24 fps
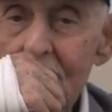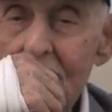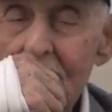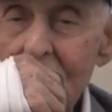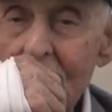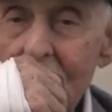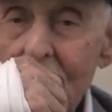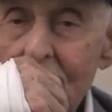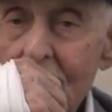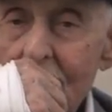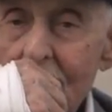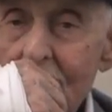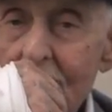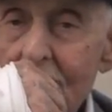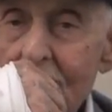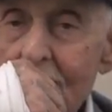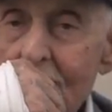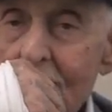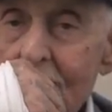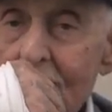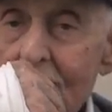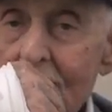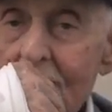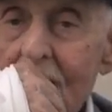I'd like to
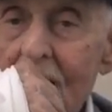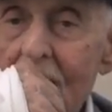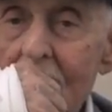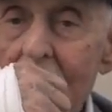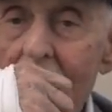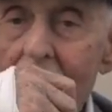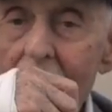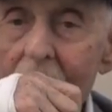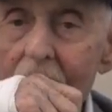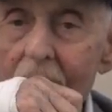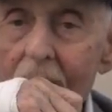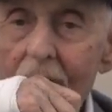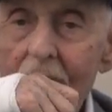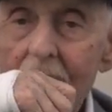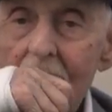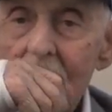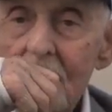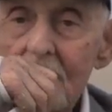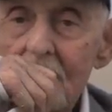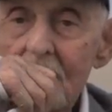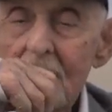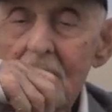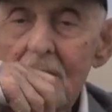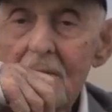back up
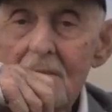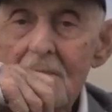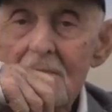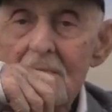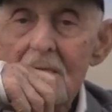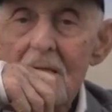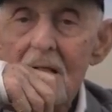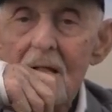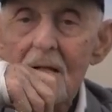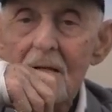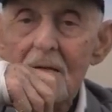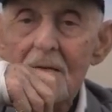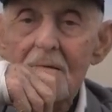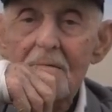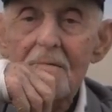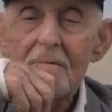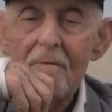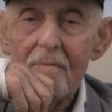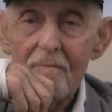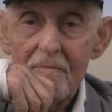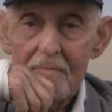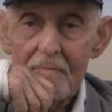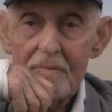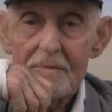just a little bit, Mr.
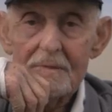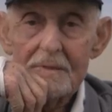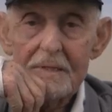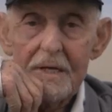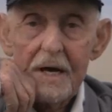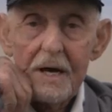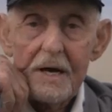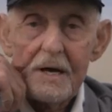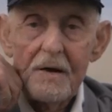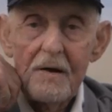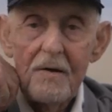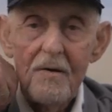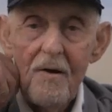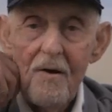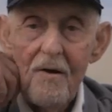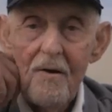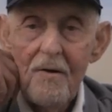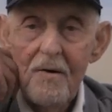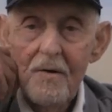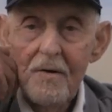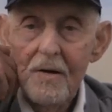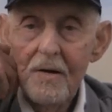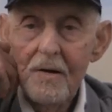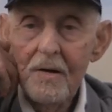Weiss, yeah. to
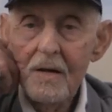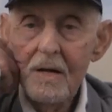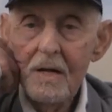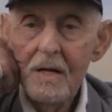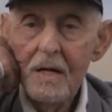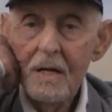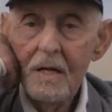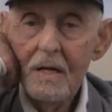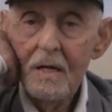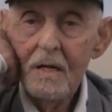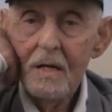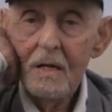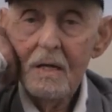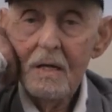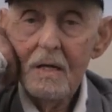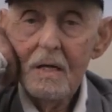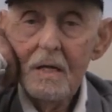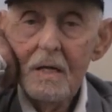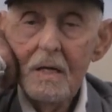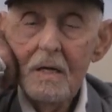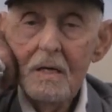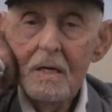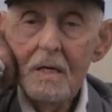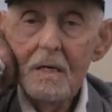your carrier
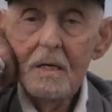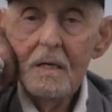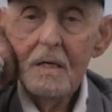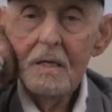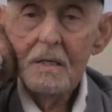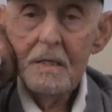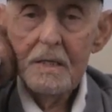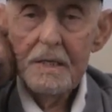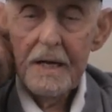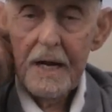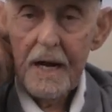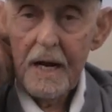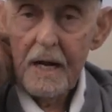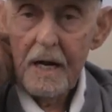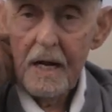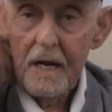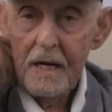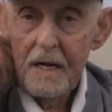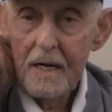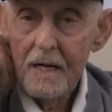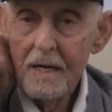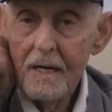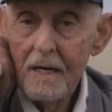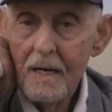days. Yeah.
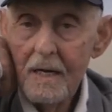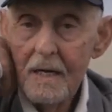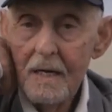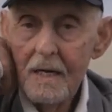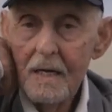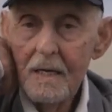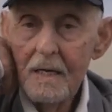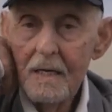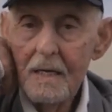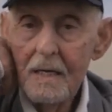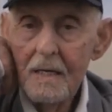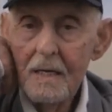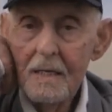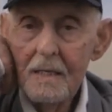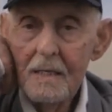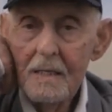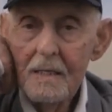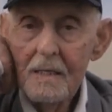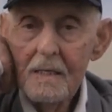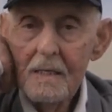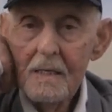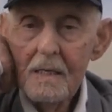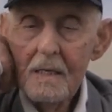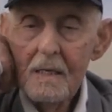Can you
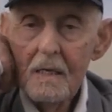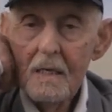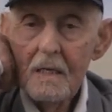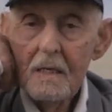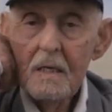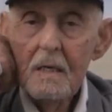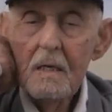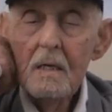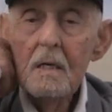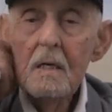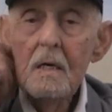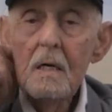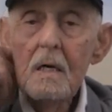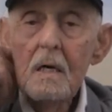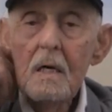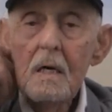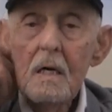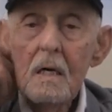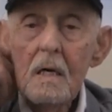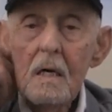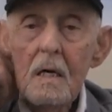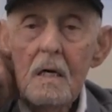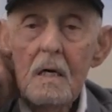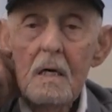describe what a
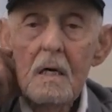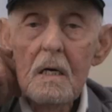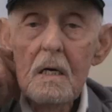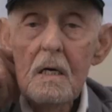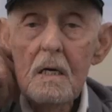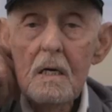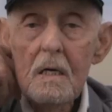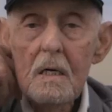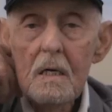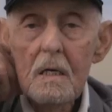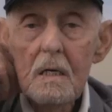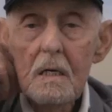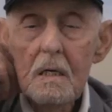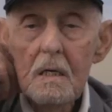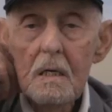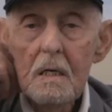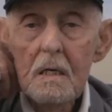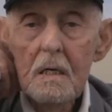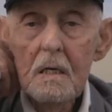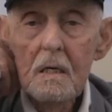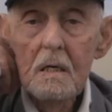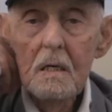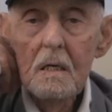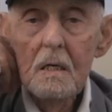normal day
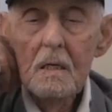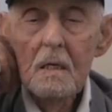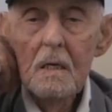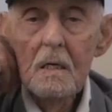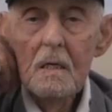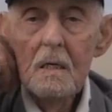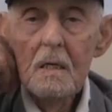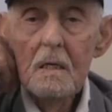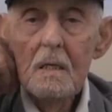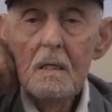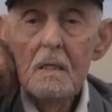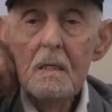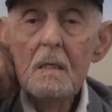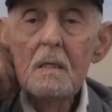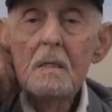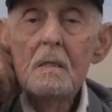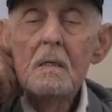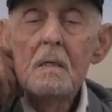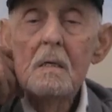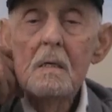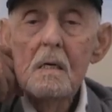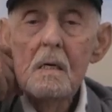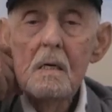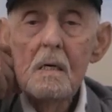on the carrier
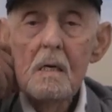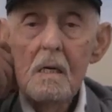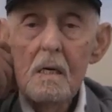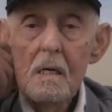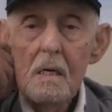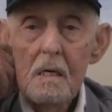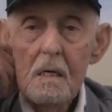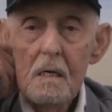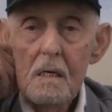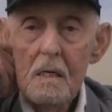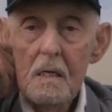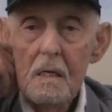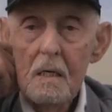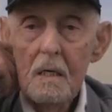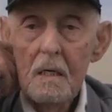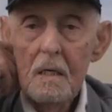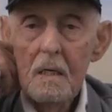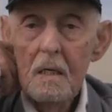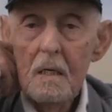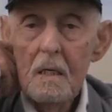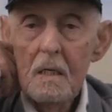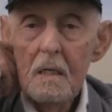would have been like?